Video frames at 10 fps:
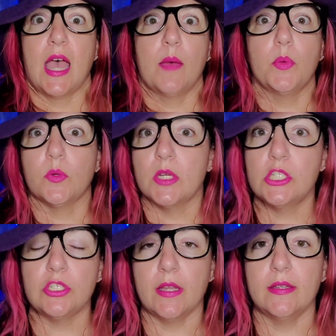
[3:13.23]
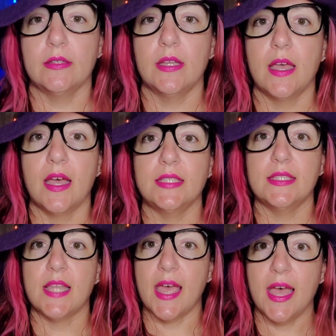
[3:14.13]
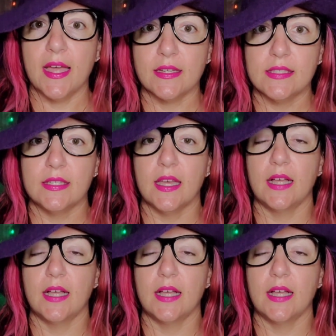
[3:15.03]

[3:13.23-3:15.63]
apparition attacked